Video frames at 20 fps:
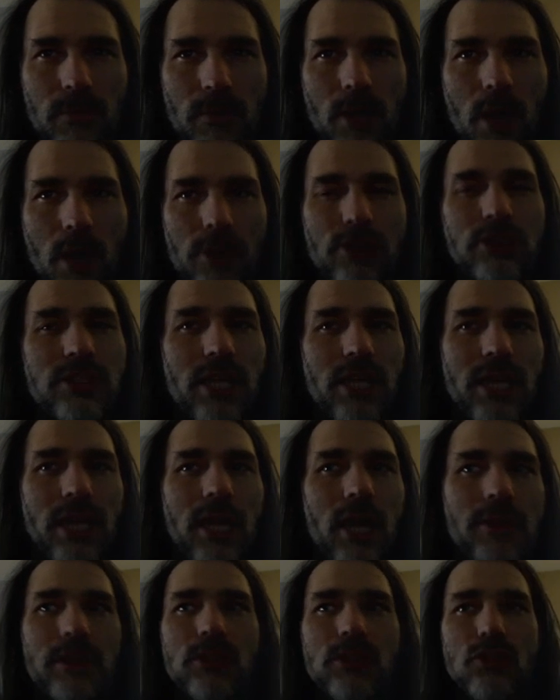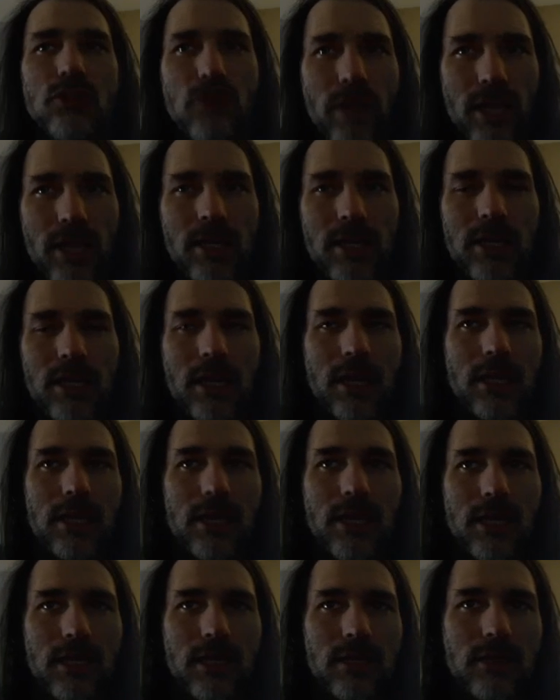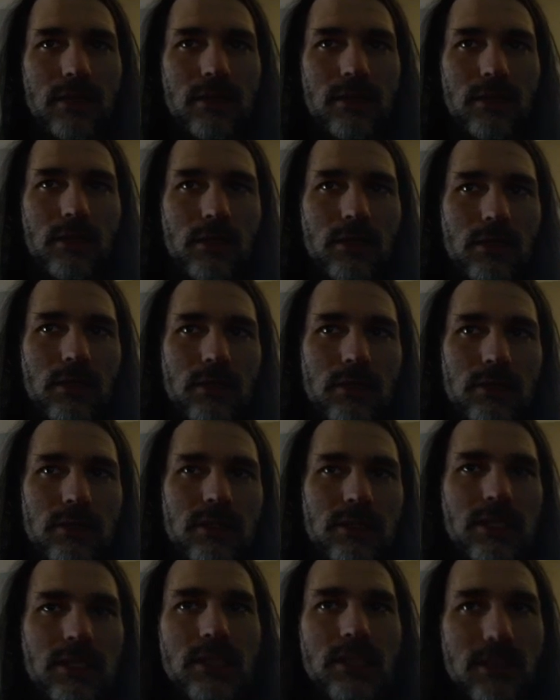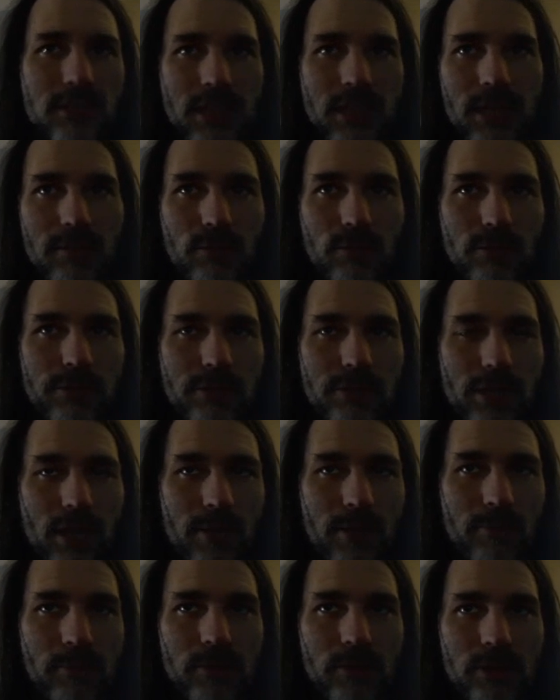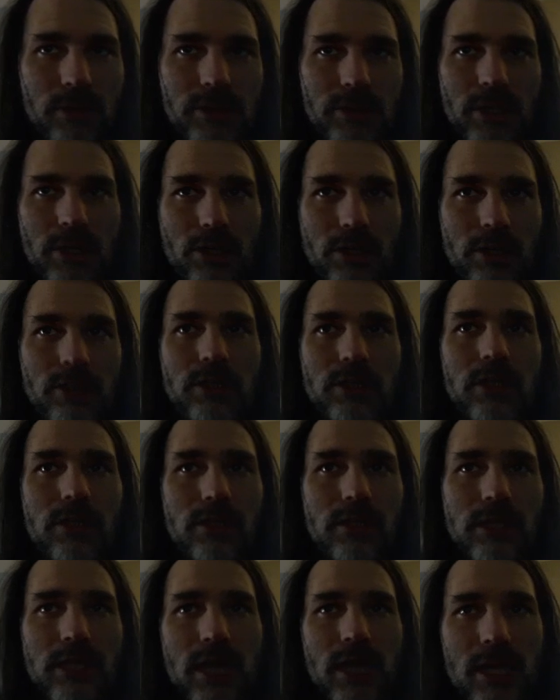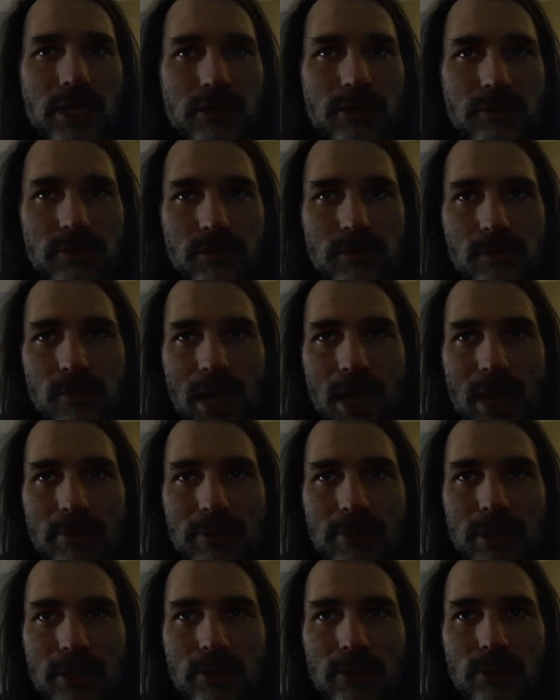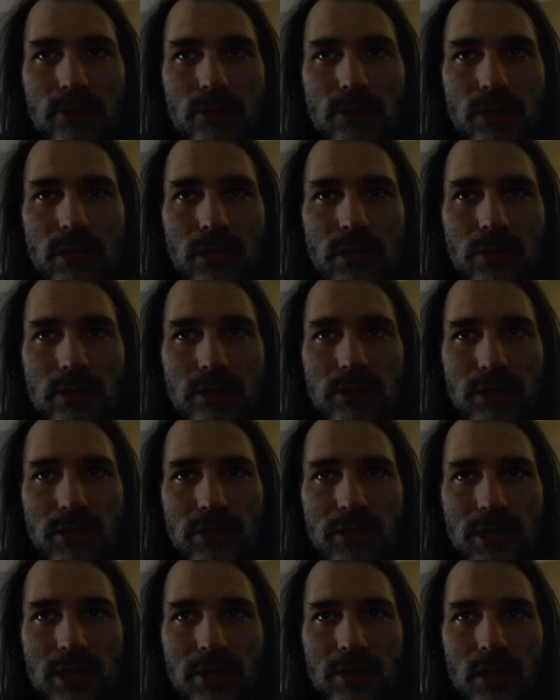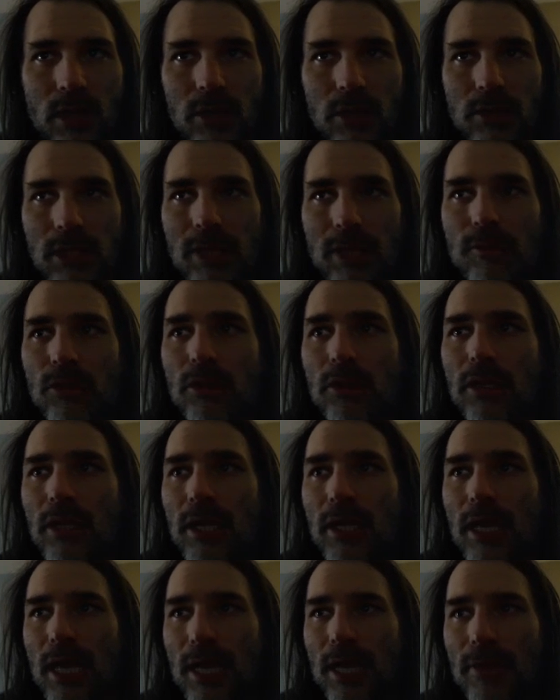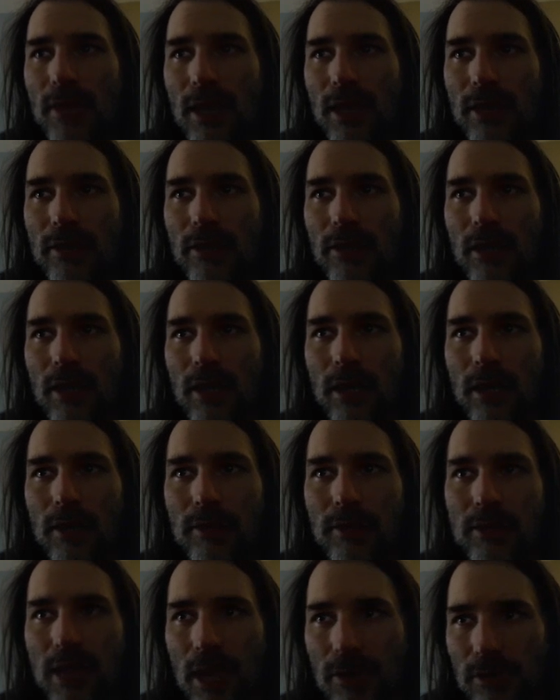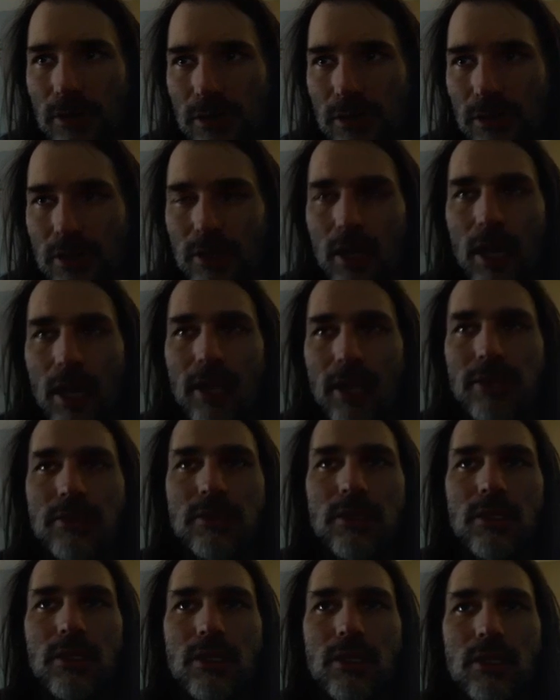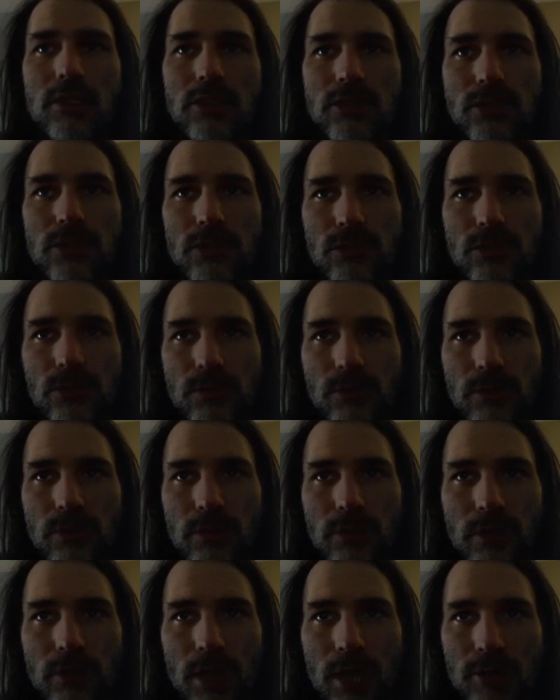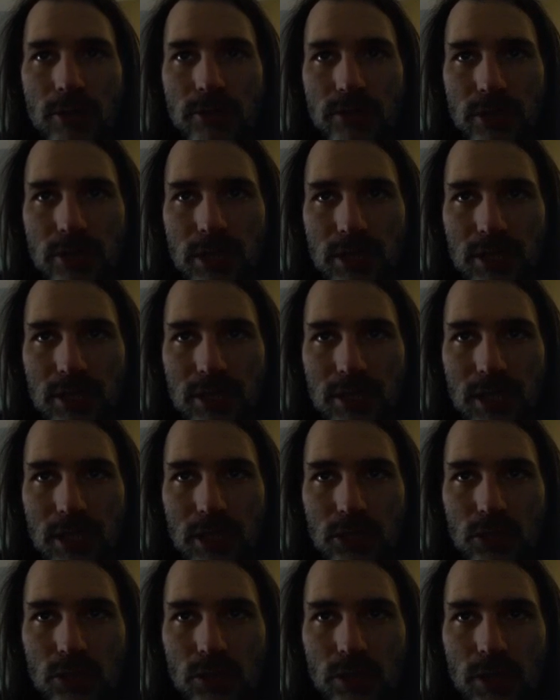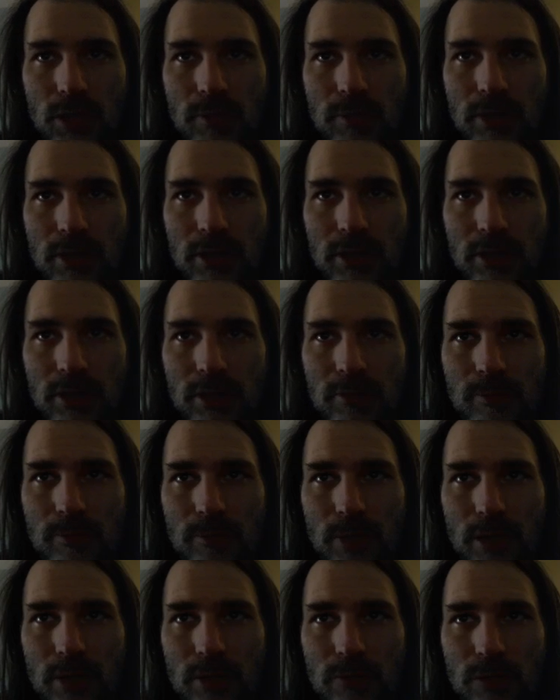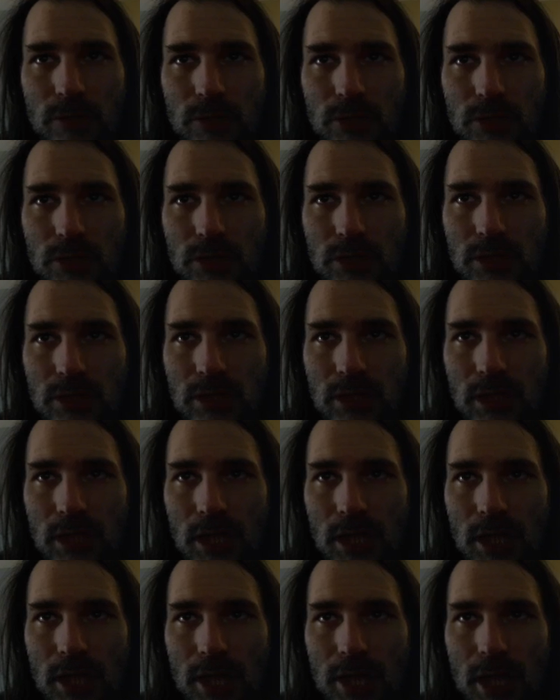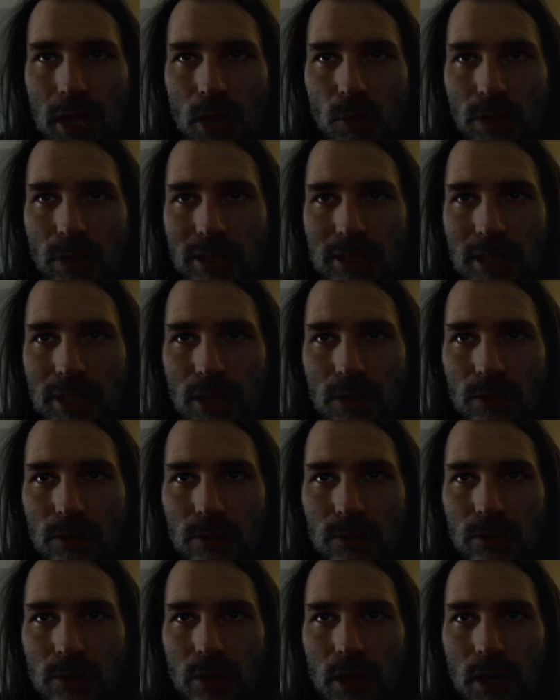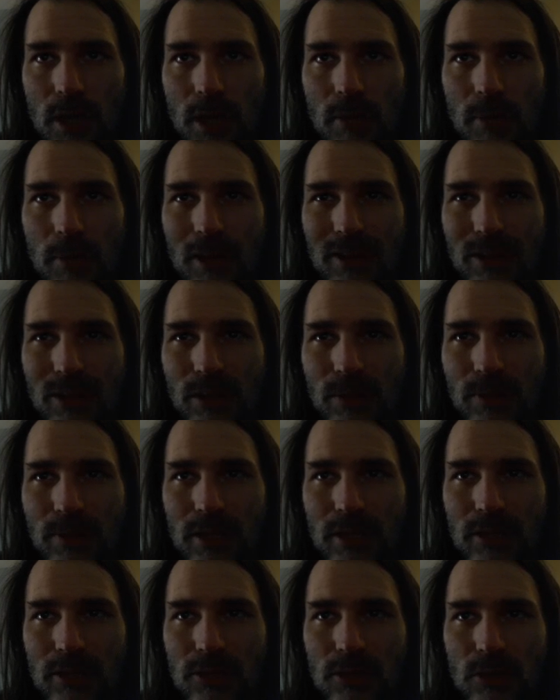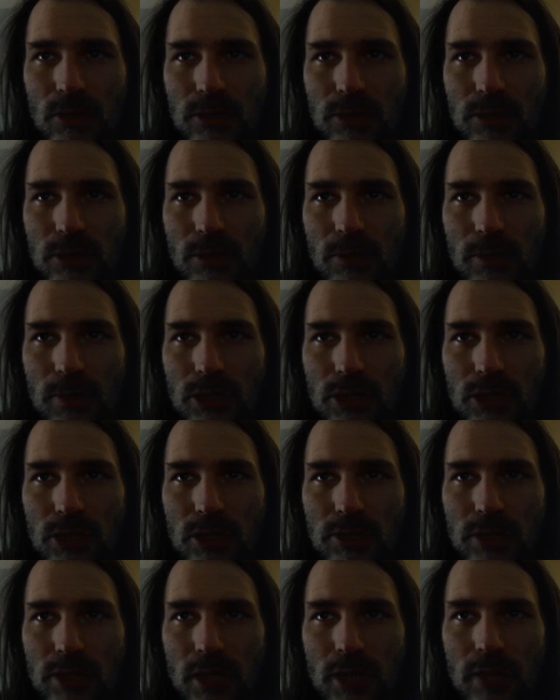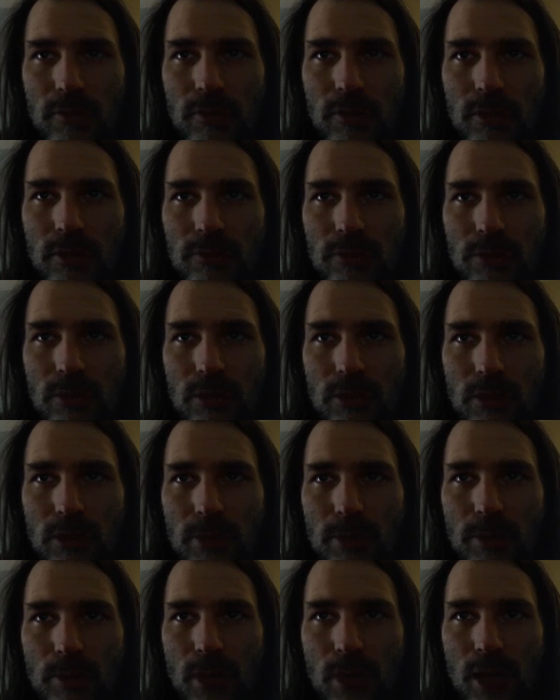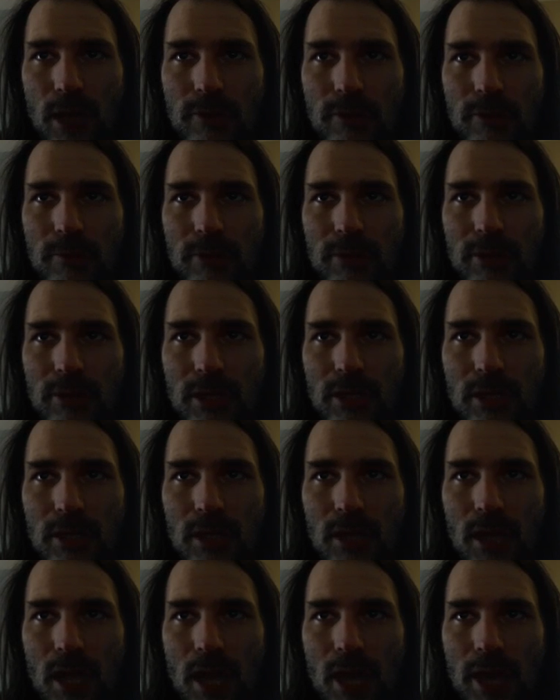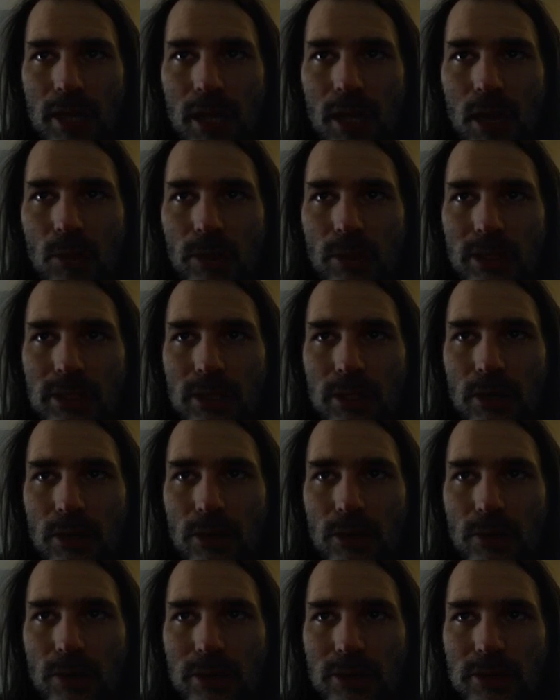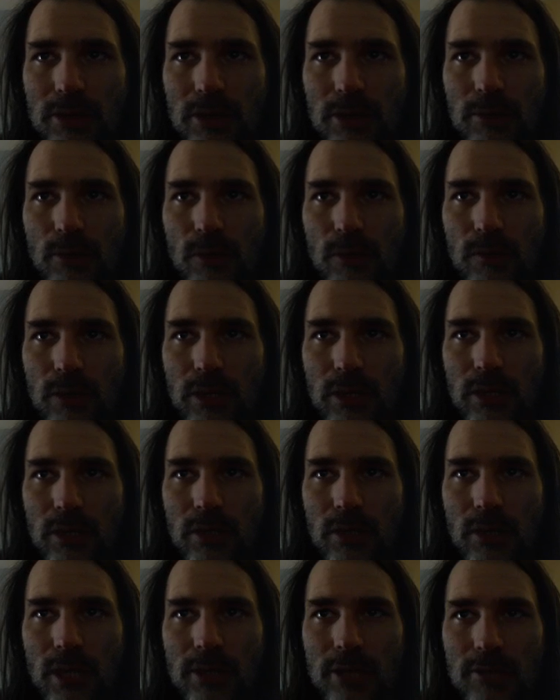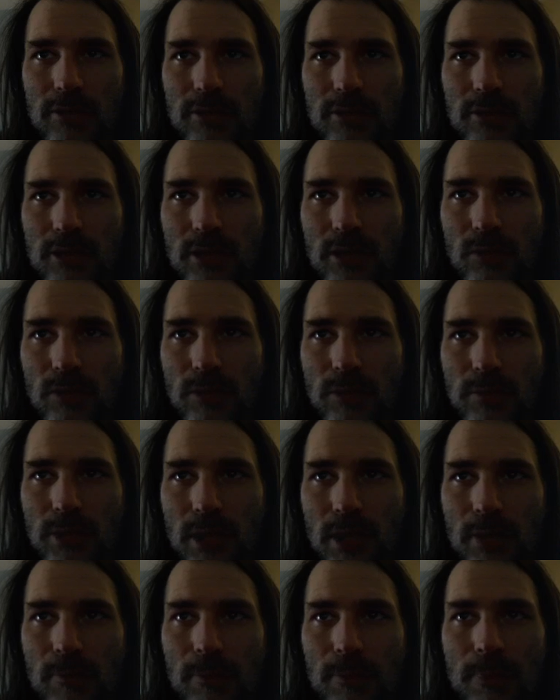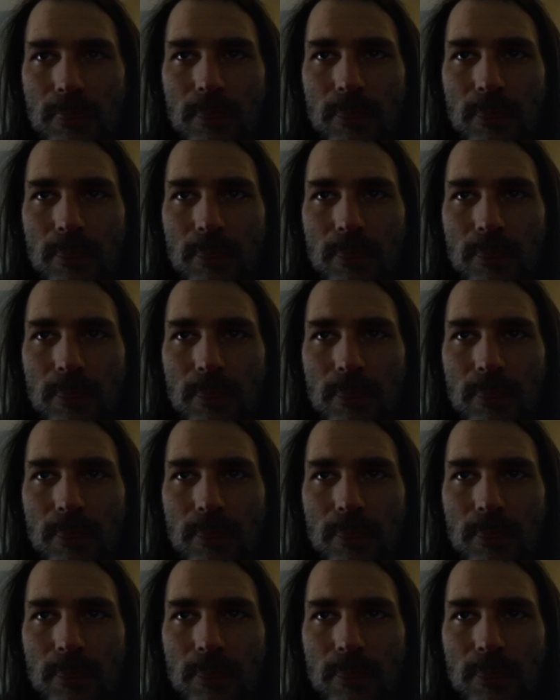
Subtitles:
understand how they trade, and I can see these levels that are clearly kind of mapped out. So here it's like the $10 level, and then down into the 9s. So I was looking to get that short up here, but unfortunately I got wicked out a little bit. So some of my shares I covered for a little bit of profit, but then I got wicked out on the rest of them over here as this thing ripped up.